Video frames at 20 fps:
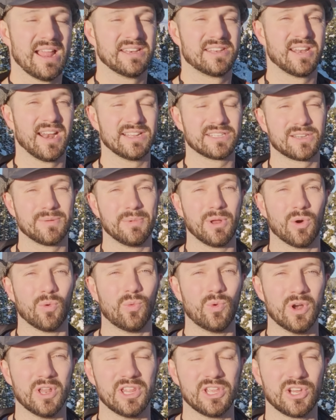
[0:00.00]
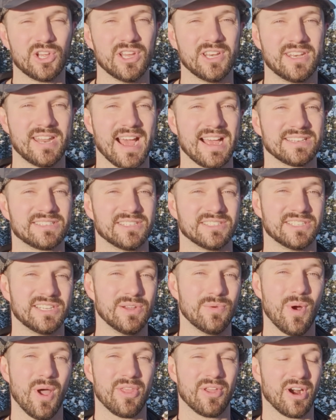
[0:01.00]
and tonight's going to be a really good test to
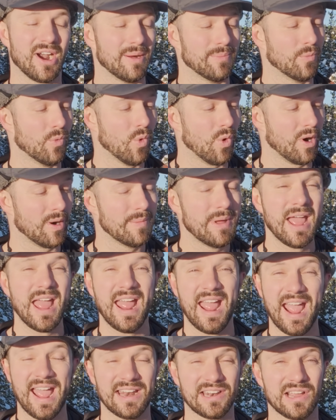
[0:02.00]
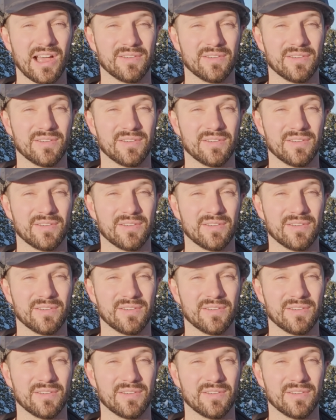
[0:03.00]
see whether I'm warm and